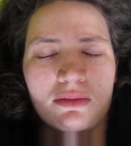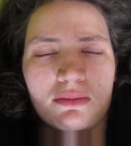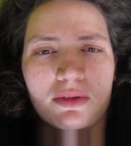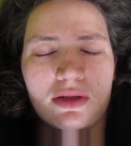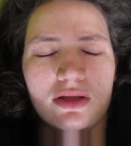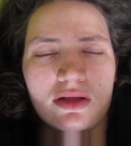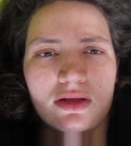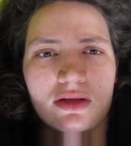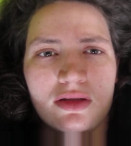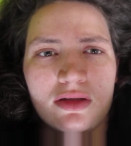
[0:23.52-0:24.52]
But
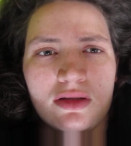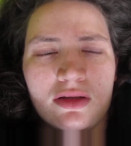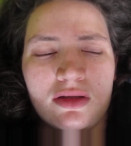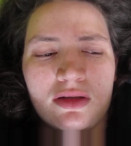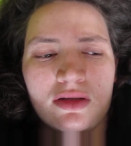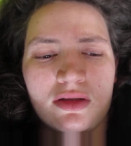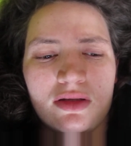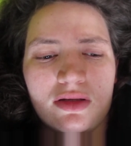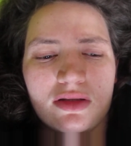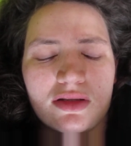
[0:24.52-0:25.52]

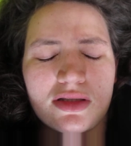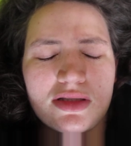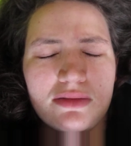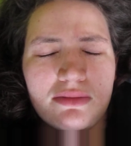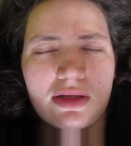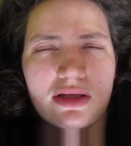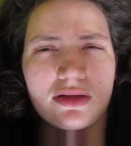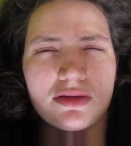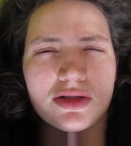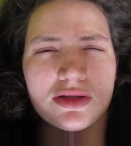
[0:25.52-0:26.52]
it doesn't make
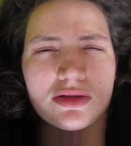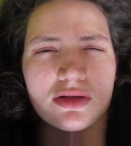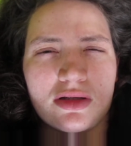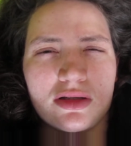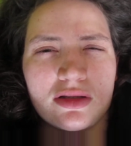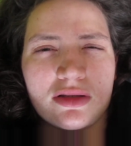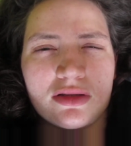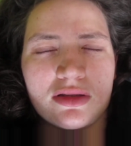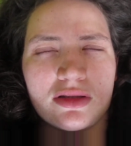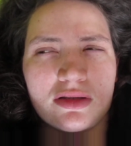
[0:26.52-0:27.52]
you
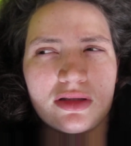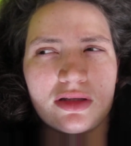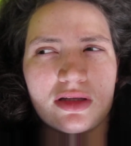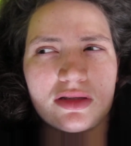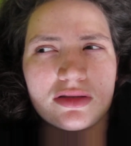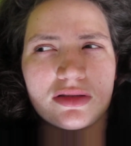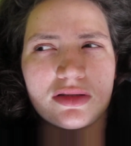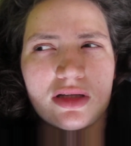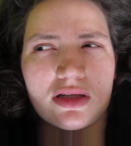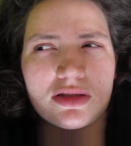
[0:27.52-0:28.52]
strong. It, uh, it
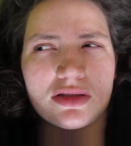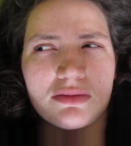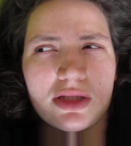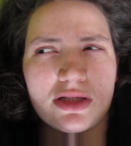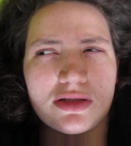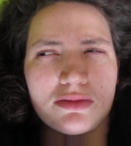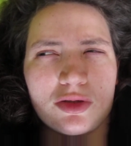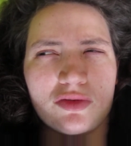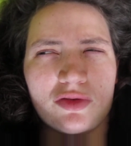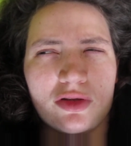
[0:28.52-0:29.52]
actually makes you
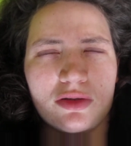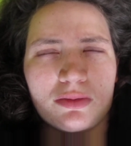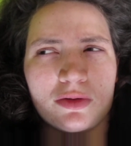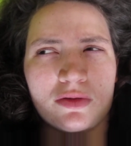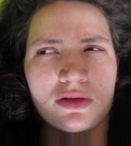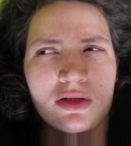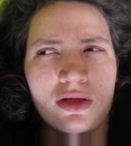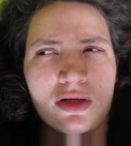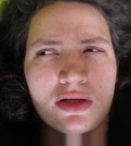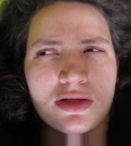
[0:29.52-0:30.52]
more vulnerable
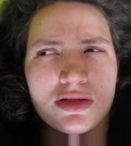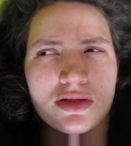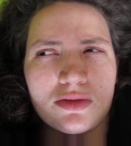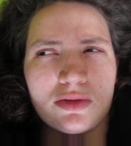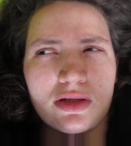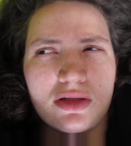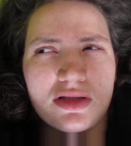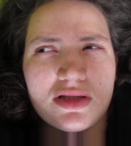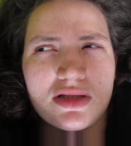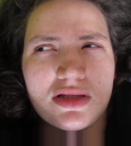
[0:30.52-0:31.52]
so where
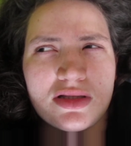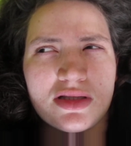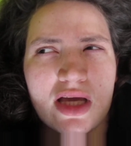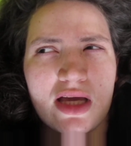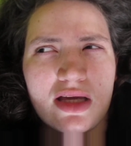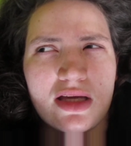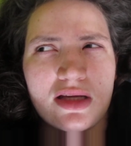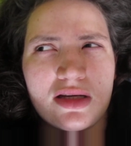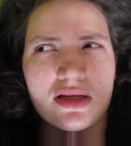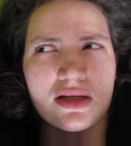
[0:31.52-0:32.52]
does this
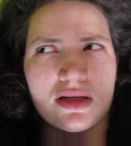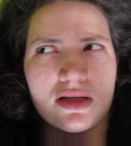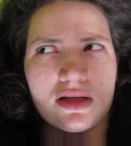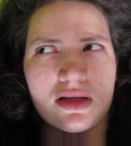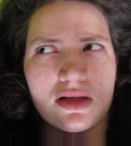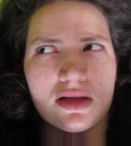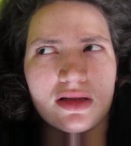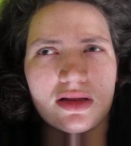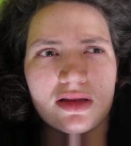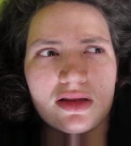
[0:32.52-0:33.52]
saying
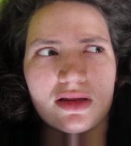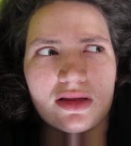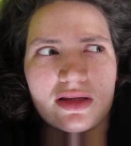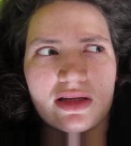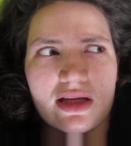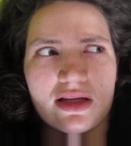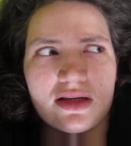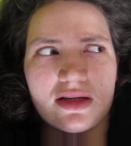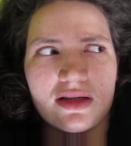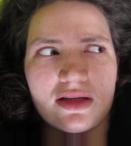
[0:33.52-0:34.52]
that,
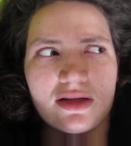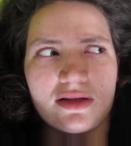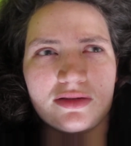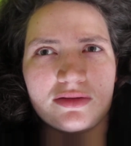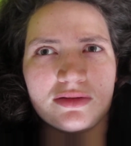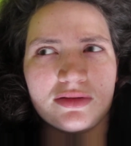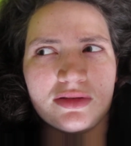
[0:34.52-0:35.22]
you know,